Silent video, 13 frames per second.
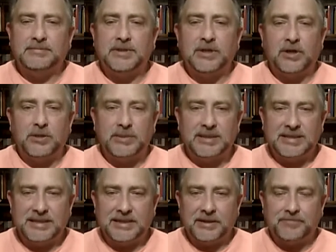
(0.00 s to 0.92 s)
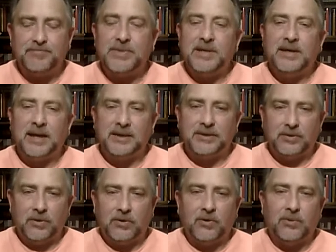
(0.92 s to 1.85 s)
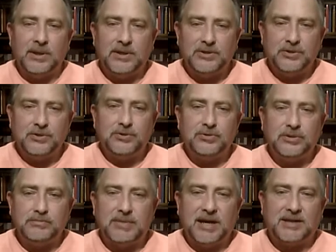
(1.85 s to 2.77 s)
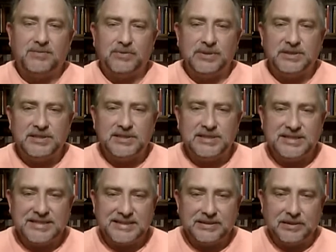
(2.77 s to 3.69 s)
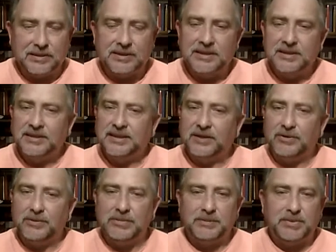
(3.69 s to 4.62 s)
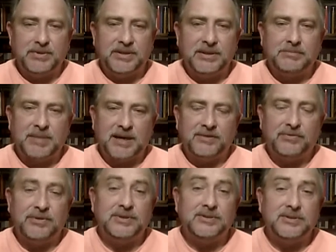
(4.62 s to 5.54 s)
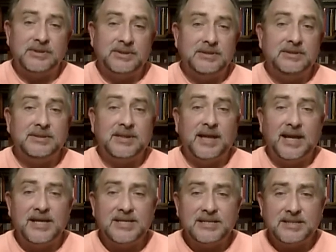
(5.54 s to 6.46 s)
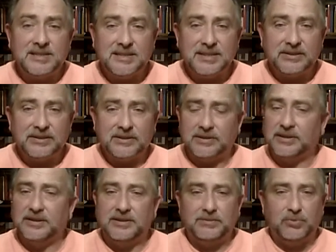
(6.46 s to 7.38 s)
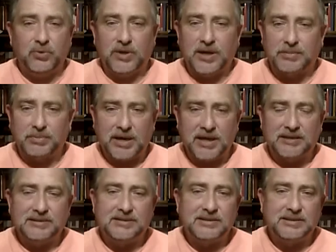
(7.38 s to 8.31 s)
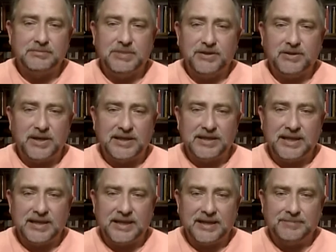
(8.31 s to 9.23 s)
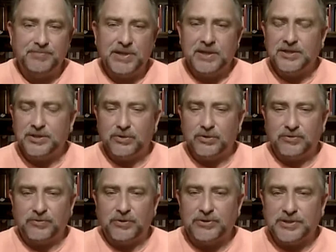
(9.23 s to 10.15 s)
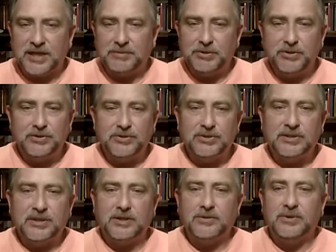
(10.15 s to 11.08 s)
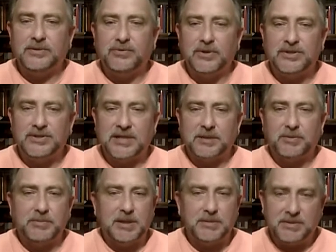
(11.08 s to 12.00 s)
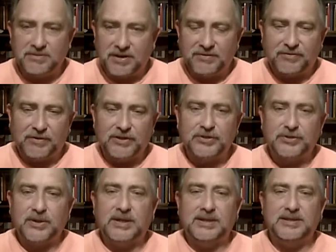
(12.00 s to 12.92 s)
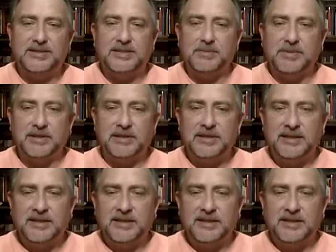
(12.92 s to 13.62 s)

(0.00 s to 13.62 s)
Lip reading: calming down, I can always use the mindfulness skill. Now remember that mindfulness is a skill, and the more I practice it, the better I get at it. So the first time you use the coloring, for example, maybe you're very frustrated at something,